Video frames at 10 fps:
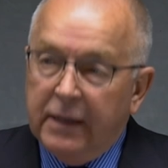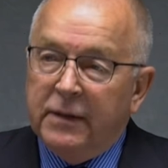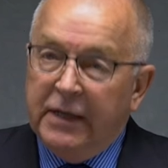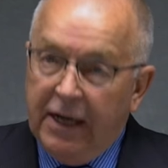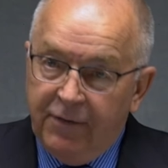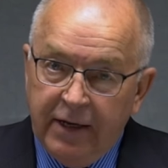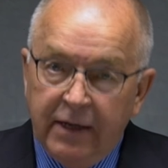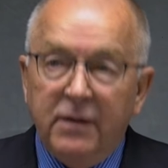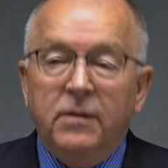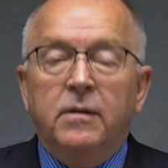the
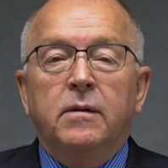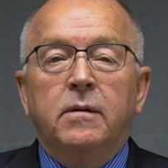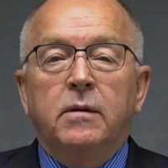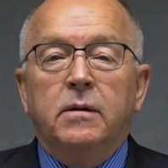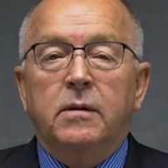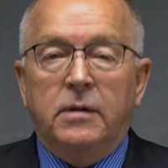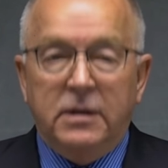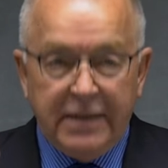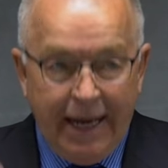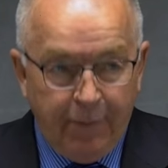evening, the
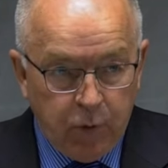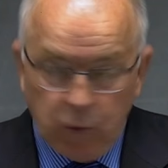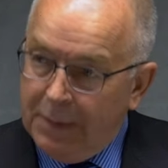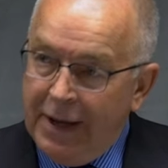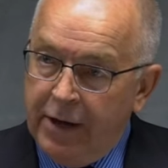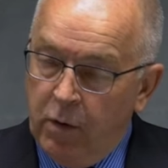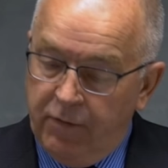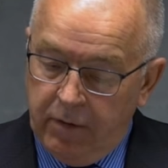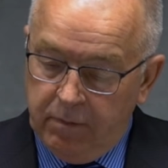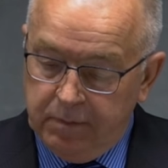Sabbath was about over.